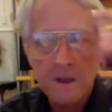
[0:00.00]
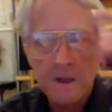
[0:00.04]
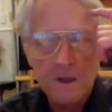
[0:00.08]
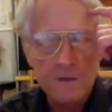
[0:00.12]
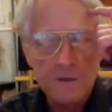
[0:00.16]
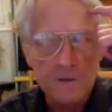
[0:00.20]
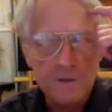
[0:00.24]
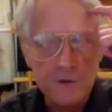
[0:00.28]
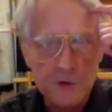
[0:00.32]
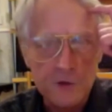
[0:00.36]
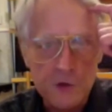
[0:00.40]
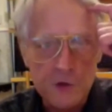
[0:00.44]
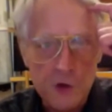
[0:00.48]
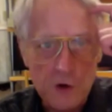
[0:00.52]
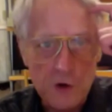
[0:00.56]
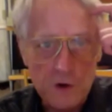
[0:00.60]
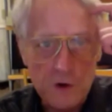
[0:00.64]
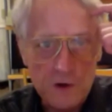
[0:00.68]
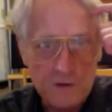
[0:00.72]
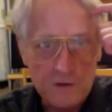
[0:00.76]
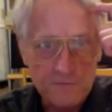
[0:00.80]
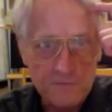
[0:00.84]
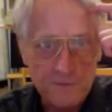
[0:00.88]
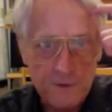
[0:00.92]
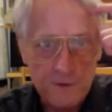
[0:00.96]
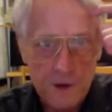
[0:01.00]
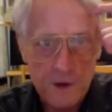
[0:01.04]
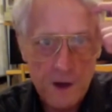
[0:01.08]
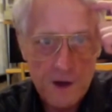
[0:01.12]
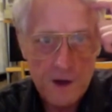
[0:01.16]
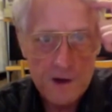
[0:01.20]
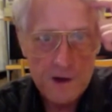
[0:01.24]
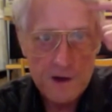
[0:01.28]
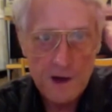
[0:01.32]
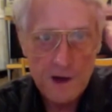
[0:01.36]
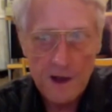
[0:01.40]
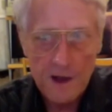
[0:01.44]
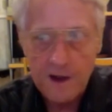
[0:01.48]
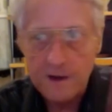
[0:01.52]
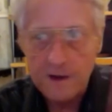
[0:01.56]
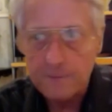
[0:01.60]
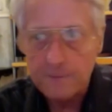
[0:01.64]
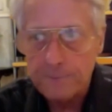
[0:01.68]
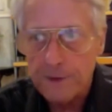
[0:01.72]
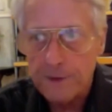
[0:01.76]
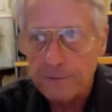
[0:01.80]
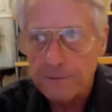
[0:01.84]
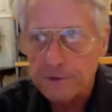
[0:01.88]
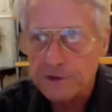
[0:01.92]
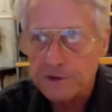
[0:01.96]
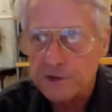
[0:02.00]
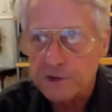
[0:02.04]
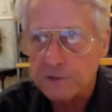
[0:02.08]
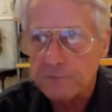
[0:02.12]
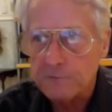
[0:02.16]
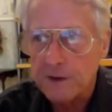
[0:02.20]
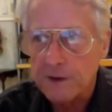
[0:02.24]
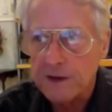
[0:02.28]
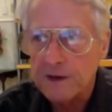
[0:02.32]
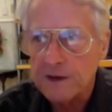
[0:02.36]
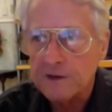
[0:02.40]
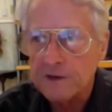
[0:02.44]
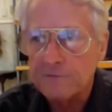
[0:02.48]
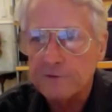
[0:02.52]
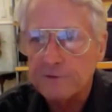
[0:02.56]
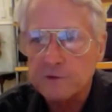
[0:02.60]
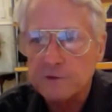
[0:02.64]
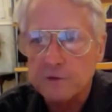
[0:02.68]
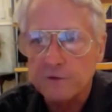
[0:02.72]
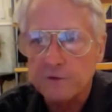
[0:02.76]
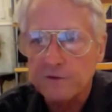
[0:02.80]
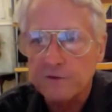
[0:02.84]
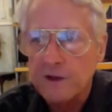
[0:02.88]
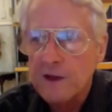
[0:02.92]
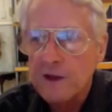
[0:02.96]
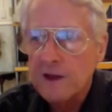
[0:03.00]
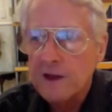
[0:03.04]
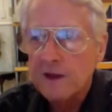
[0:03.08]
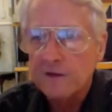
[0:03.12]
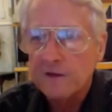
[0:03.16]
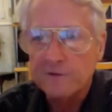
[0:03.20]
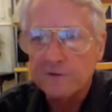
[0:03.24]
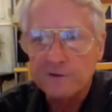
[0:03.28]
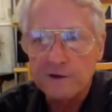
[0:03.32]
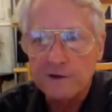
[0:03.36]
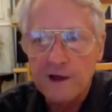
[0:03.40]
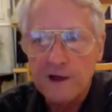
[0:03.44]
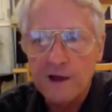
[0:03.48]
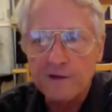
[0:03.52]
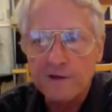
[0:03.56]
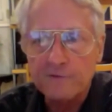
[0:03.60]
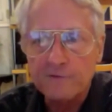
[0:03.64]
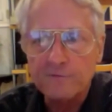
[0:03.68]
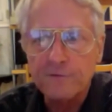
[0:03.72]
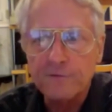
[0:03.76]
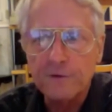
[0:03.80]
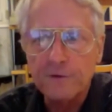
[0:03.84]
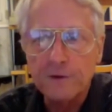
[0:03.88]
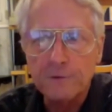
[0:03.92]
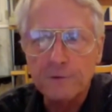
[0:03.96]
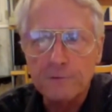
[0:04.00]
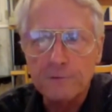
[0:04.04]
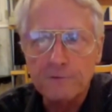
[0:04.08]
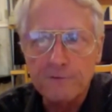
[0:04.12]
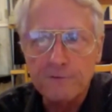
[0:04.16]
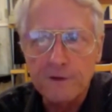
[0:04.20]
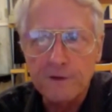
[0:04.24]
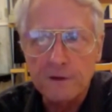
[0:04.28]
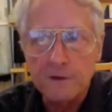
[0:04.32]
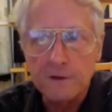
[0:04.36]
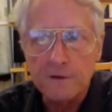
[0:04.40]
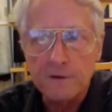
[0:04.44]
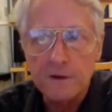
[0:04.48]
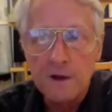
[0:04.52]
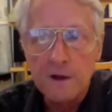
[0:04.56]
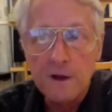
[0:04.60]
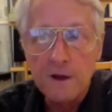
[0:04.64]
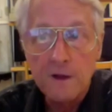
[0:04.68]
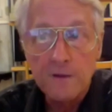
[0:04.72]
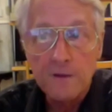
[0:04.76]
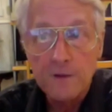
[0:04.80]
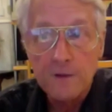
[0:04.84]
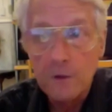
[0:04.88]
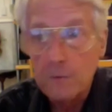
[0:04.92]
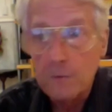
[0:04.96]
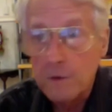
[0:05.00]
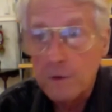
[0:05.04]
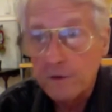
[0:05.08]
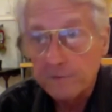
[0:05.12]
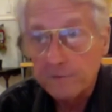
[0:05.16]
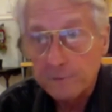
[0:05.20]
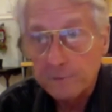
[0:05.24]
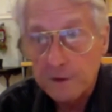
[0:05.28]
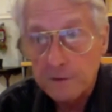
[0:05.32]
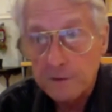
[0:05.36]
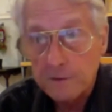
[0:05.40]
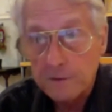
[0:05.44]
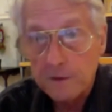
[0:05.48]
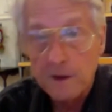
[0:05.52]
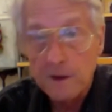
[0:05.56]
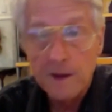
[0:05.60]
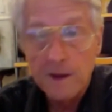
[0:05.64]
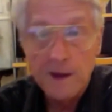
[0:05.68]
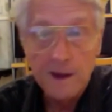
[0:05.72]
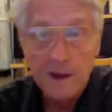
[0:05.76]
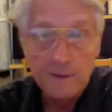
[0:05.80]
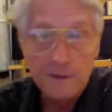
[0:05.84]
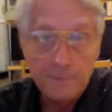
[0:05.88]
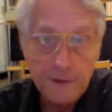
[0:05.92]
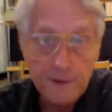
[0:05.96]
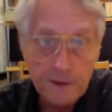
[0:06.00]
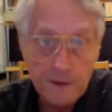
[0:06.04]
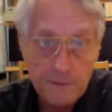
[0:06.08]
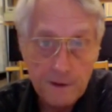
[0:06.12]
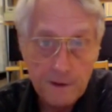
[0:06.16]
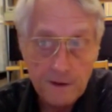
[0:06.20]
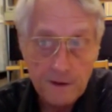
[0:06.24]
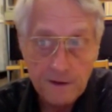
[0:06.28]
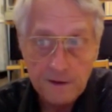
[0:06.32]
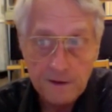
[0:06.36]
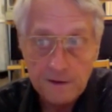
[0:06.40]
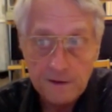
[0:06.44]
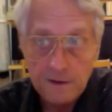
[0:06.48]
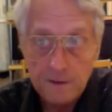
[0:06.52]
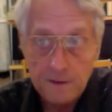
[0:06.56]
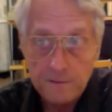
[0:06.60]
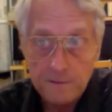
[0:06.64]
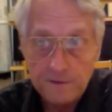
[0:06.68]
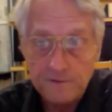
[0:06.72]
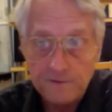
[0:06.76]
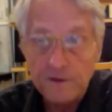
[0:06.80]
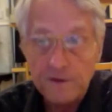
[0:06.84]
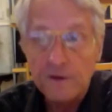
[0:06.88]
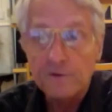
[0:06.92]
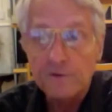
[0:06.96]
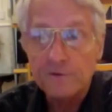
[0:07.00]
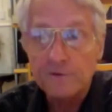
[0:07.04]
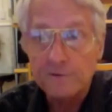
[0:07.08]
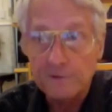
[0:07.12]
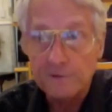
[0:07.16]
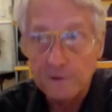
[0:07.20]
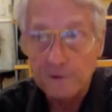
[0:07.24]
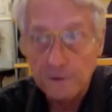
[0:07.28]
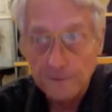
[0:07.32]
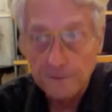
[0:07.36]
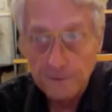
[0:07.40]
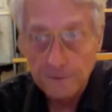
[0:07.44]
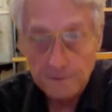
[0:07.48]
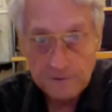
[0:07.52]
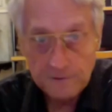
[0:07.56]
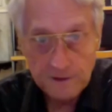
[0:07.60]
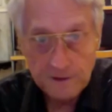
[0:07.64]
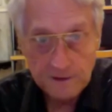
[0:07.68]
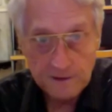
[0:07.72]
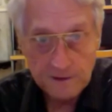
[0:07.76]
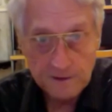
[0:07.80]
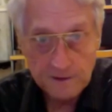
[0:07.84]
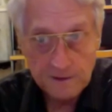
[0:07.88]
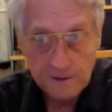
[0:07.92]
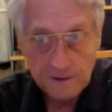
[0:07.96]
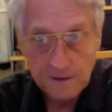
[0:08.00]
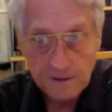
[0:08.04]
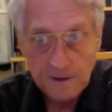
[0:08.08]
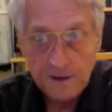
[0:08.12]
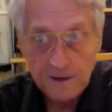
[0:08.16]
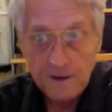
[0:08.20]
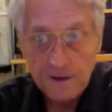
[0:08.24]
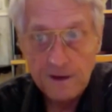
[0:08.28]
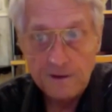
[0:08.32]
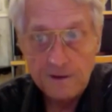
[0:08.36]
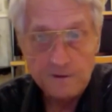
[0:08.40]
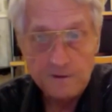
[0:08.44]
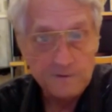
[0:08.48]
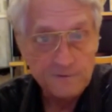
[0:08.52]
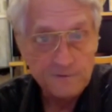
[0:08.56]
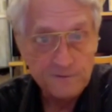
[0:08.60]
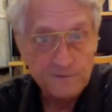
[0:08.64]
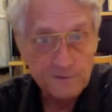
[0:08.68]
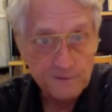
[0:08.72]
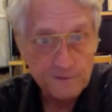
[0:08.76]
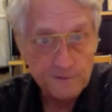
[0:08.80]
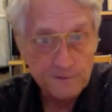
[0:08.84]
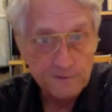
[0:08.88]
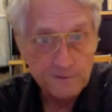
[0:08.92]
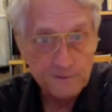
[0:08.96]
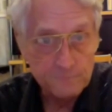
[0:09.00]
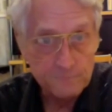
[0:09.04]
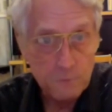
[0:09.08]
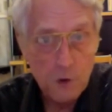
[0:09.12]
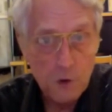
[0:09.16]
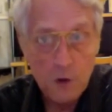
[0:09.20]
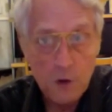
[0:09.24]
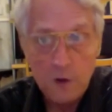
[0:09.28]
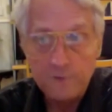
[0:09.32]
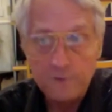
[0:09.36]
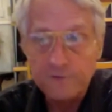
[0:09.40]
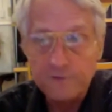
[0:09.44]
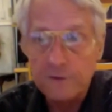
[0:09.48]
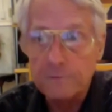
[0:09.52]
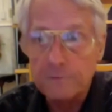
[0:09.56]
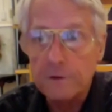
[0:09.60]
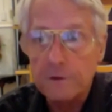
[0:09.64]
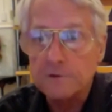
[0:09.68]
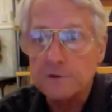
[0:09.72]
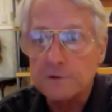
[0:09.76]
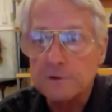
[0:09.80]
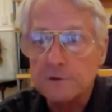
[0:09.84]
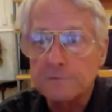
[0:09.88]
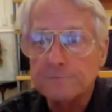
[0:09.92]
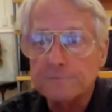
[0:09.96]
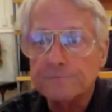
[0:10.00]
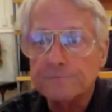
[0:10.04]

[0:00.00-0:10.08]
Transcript: The yearning for online publishing by individuals is at last fully revealed, though most people and big American companies still don't get it, and it's still a small subculture.